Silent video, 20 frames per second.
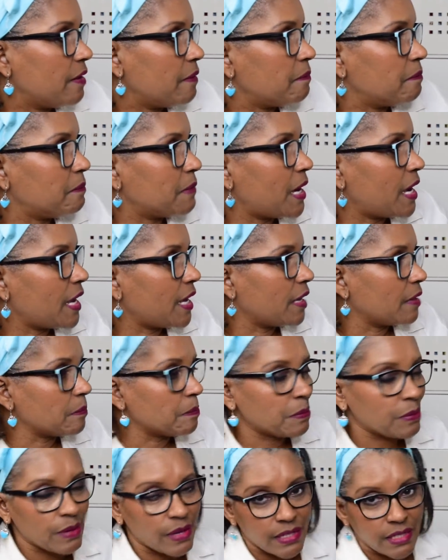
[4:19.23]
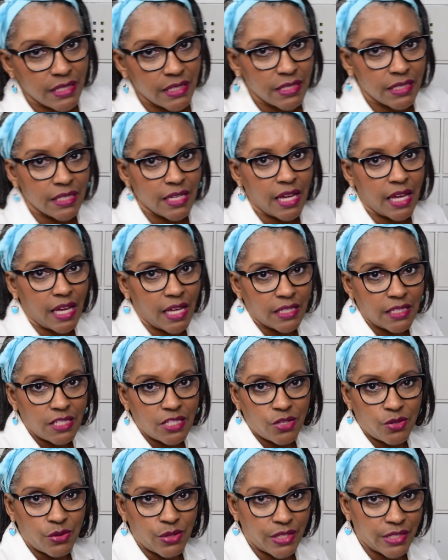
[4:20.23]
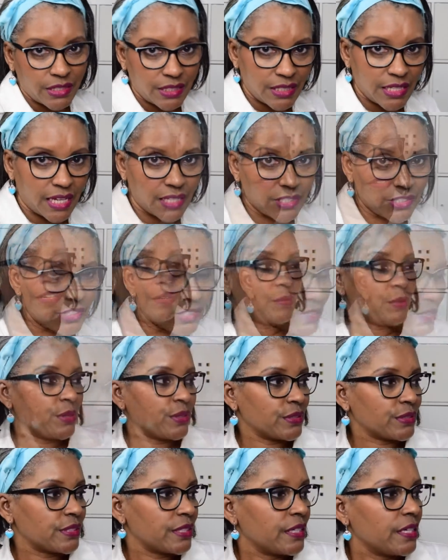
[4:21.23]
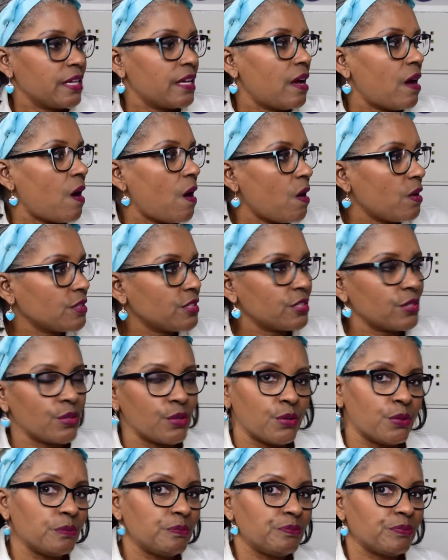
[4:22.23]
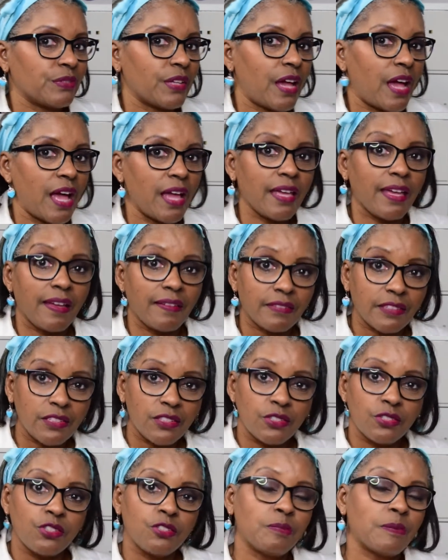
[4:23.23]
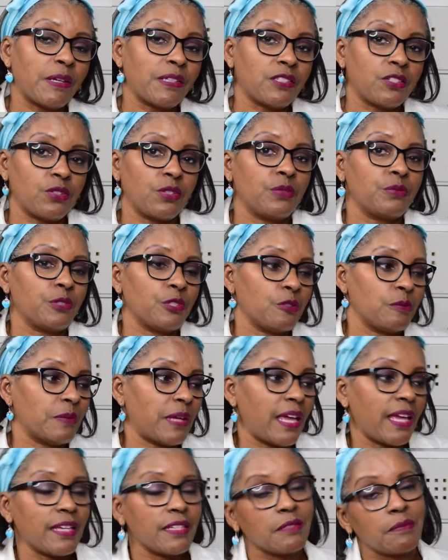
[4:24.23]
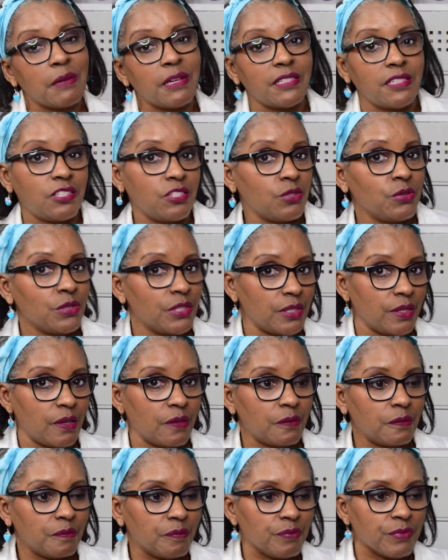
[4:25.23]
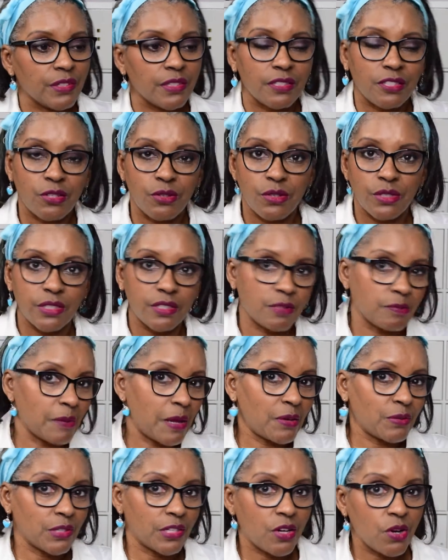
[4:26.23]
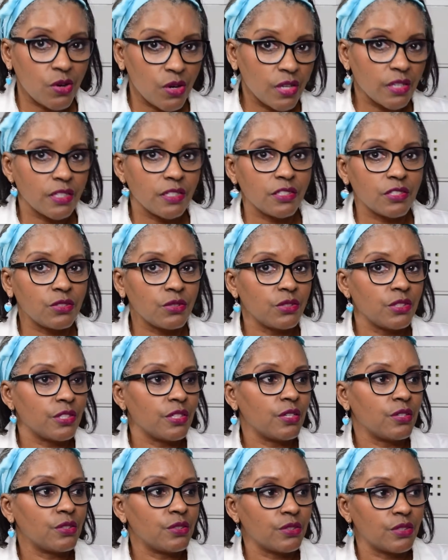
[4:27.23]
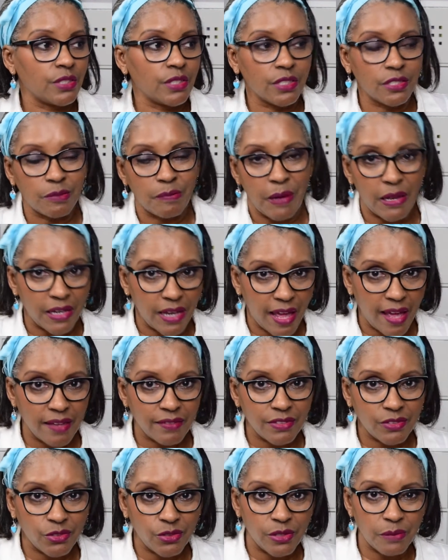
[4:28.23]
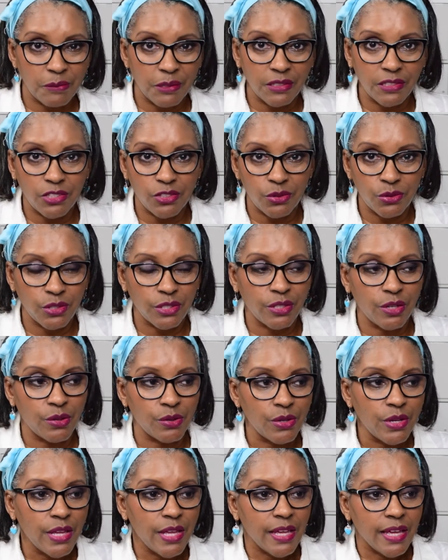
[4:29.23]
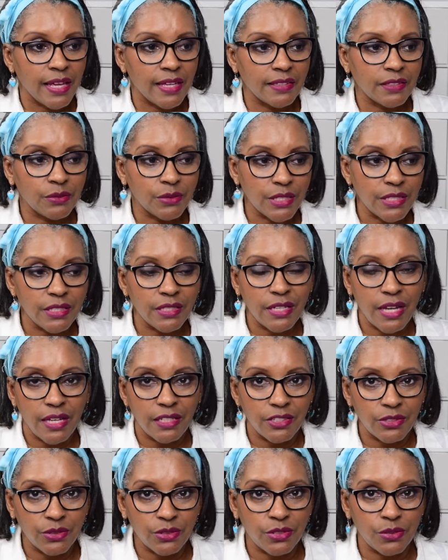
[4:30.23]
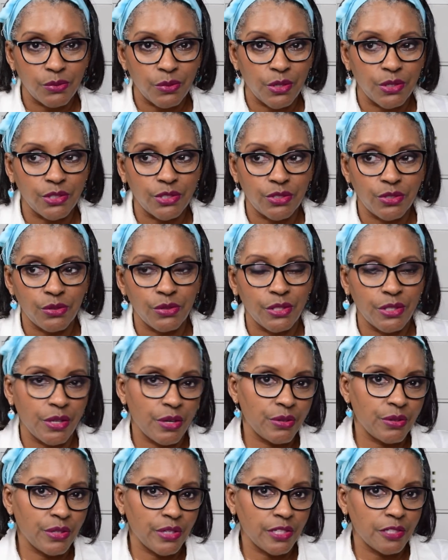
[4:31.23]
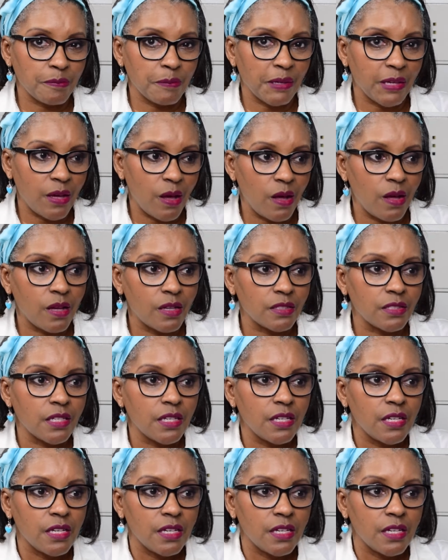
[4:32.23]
my pressing and sewing station works. Also, I have to use my sewing room as my studio. So it's my recording studio, it's my live streaming studio. And the reason I use the word studio is because